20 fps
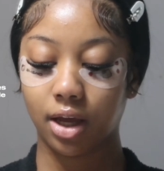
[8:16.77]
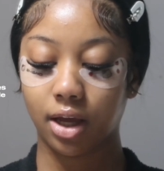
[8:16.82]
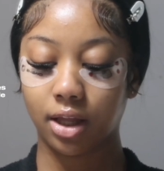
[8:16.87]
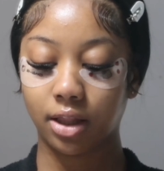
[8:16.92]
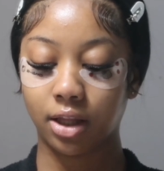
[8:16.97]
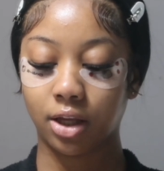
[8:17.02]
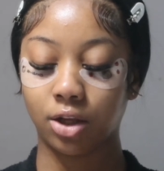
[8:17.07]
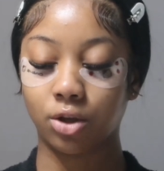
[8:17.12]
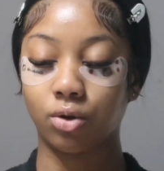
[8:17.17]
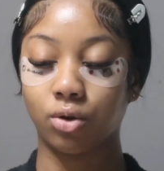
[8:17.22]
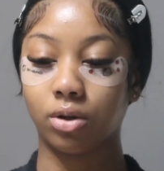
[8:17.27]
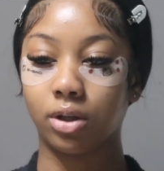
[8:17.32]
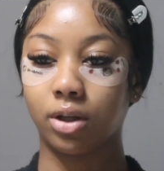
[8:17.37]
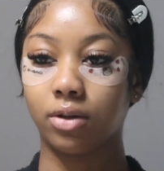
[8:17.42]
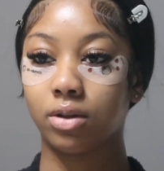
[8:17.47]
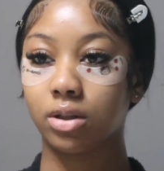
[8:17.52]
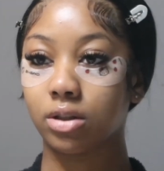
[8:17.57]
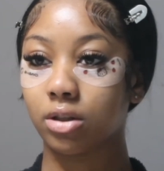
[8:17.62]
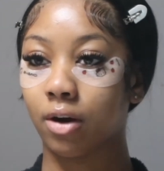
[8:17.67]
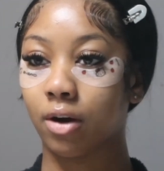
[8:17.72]
And then you
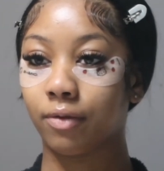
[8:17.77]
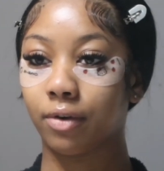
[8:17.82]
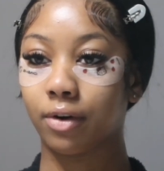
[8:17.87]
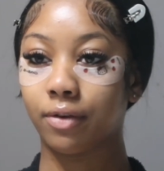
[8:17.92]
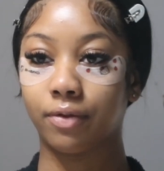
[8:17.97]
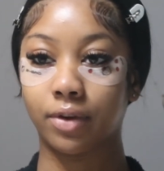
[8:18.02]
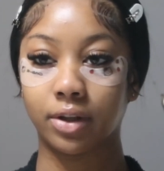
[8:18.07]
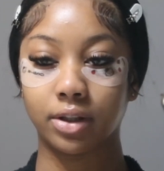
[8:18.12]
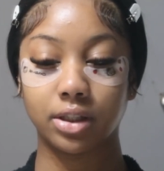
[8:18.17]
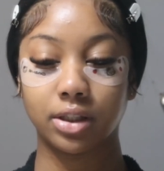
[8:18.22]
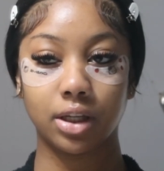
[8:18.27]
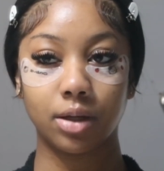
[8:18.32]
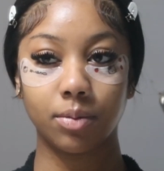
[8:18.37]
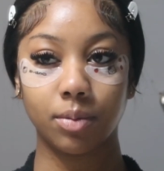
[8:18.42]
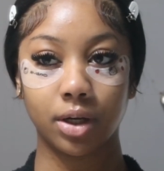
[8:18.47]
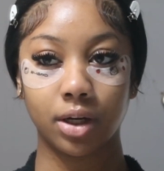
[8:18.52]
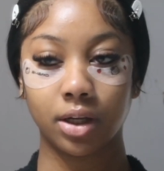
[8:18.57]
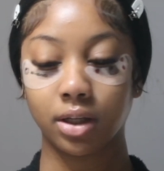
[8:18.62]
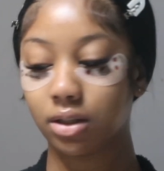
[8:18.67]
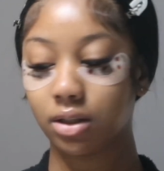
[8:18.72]
leave this on for 15
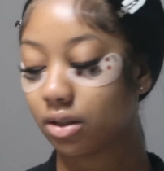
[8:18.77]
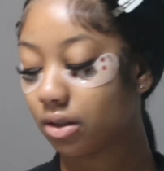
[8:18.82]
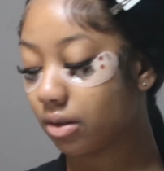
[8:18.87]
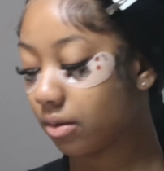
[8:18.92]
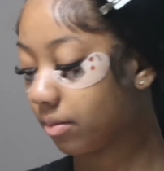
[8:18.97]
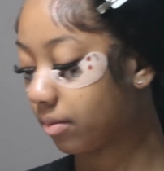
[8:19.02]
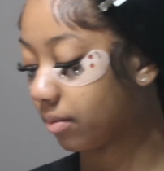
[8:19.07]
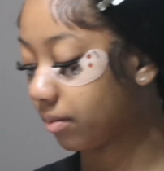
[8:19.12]
minutes.